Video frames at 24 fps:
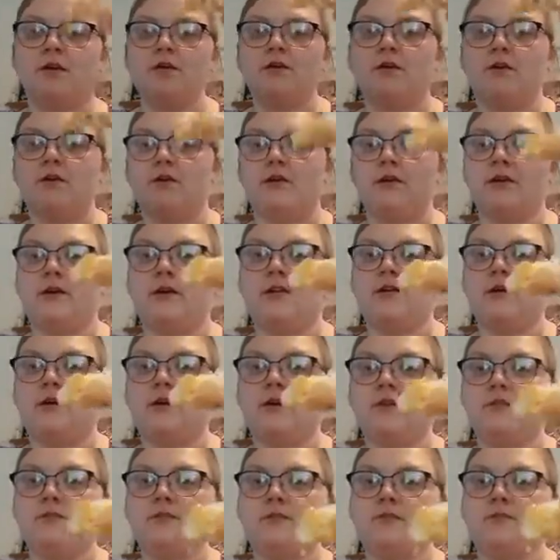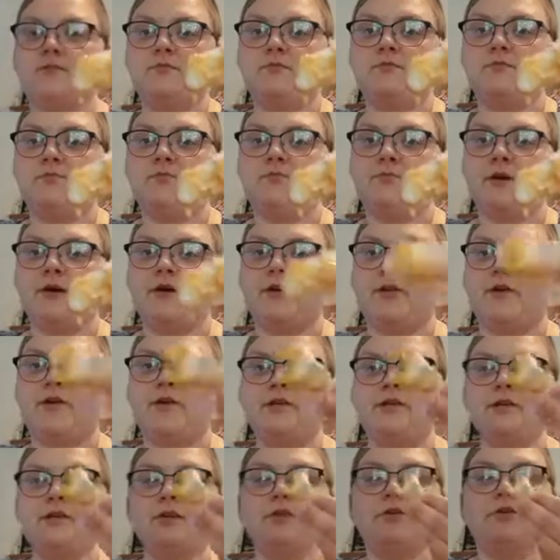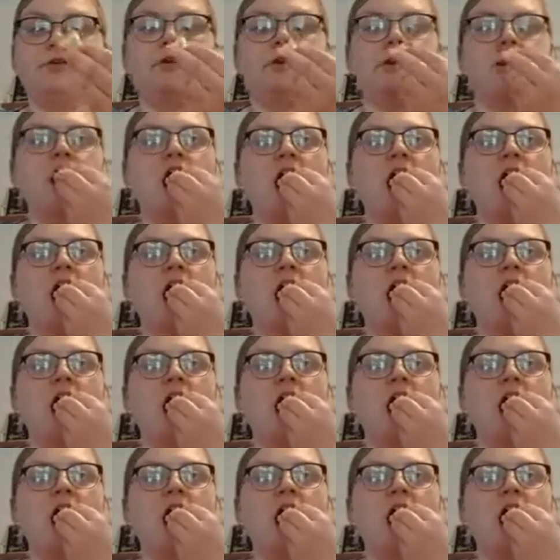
Look at that butter. It's so good.